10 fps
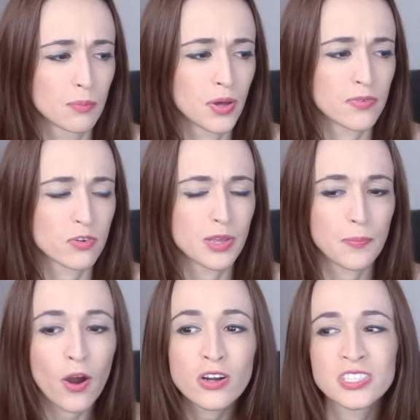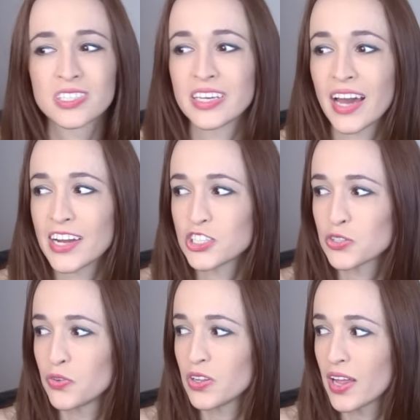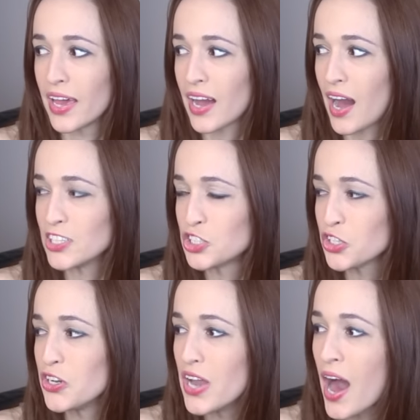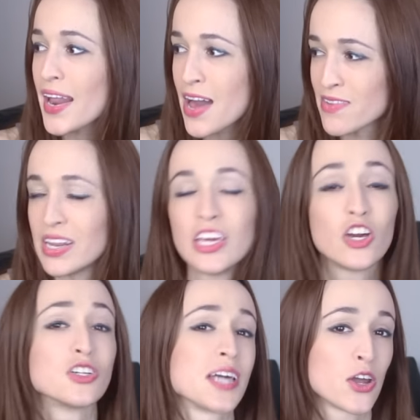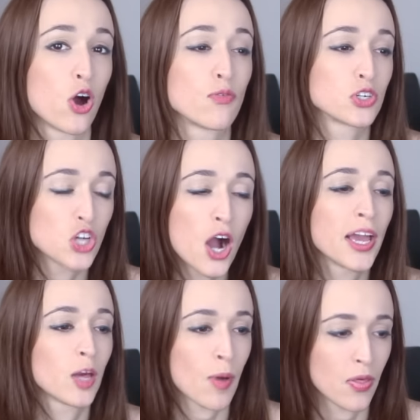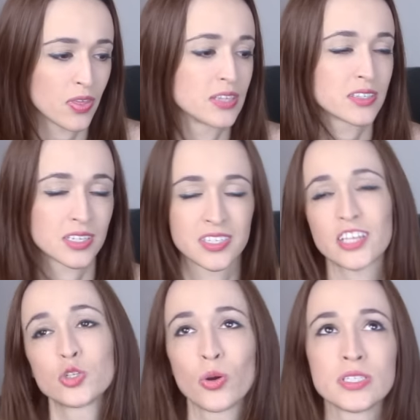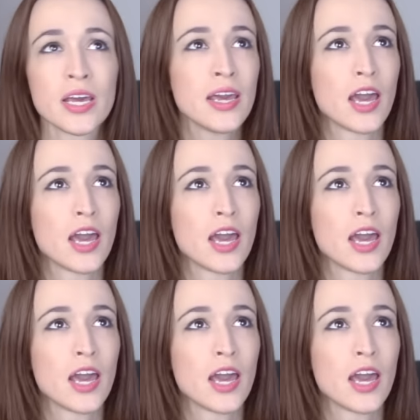But for me personally, I just feel like I should not have any guilt at all for talking about things like sex toys